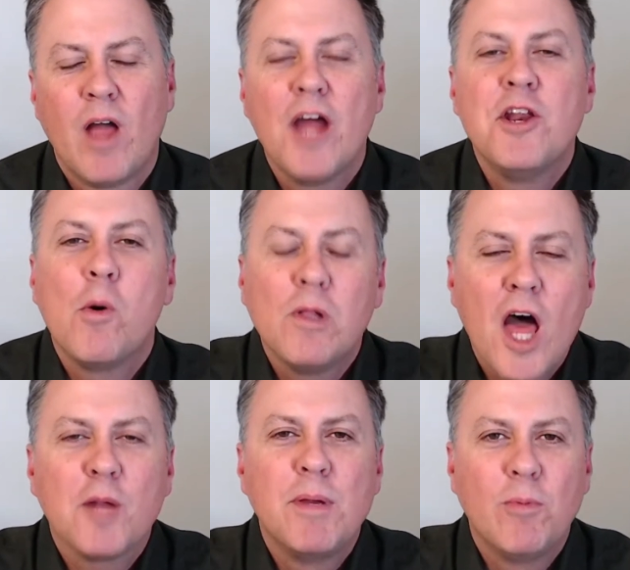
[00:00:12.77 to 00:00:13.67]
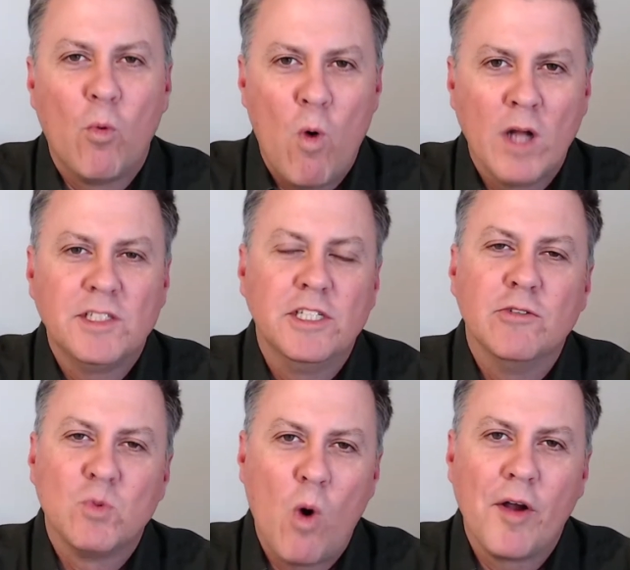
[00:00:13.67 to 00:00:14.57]
I know a lot of people want to
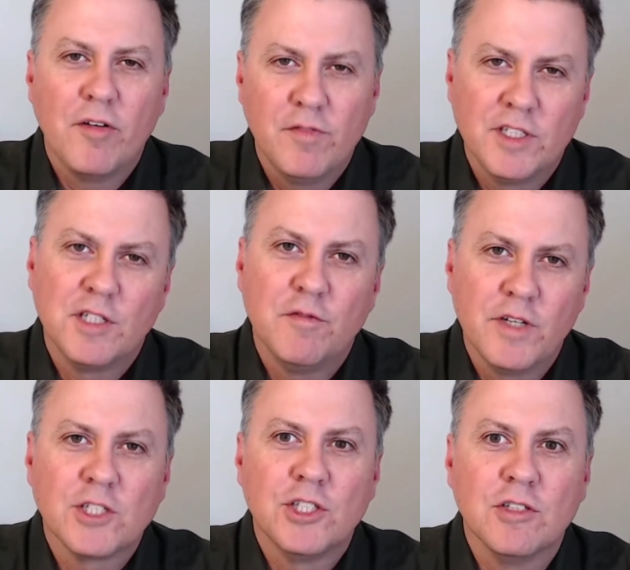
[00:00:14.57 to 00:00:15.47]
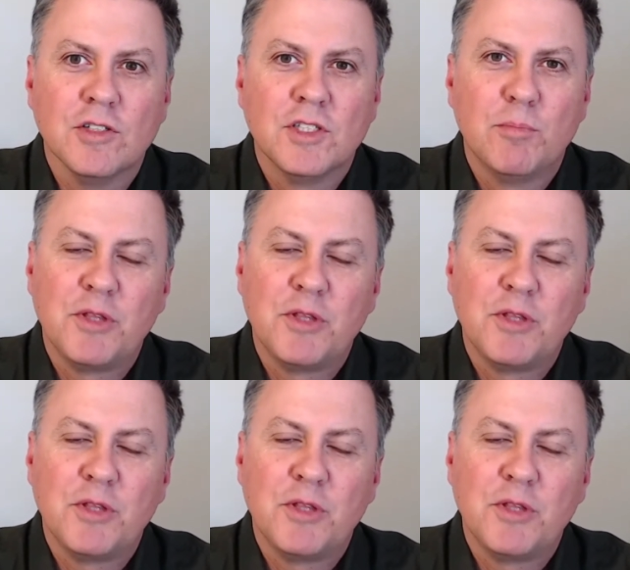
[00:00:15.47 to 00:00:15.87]
use water-efficient fixtures,